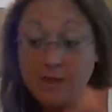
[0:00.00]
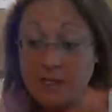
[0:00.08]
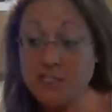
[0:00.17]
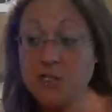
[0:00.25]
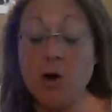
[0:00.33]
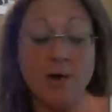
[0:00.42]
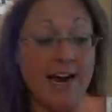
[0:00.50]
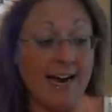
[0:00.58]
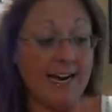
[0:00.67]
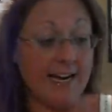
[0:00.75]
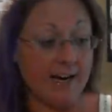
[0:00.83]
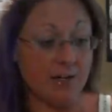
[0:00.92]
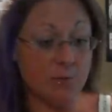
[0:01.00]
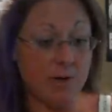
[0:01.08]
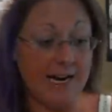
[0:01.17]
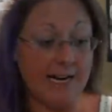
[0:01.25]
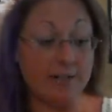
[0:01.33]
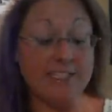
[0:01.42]
So okay, here's what
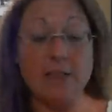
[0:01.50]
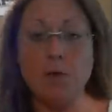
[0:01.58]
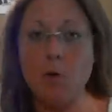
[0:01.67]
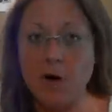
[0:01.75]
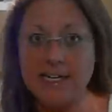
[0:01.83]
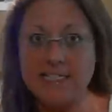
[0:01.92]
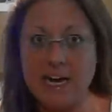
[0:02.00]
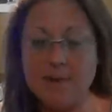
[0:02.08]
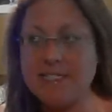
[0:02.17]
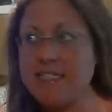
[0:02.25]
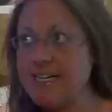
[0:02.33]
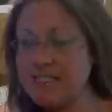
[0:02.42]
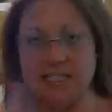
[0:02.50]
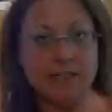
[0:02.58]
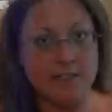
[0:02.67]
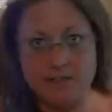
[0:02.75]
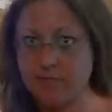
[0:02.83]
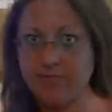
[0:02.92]
I use. In the morning time,
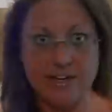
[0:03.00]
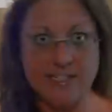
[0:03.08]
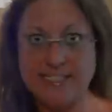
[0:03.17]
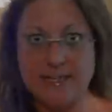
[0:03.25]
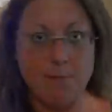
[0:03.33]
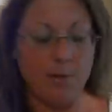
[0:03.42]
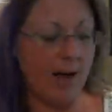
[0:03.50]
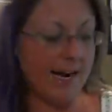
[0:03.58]
it's very simple.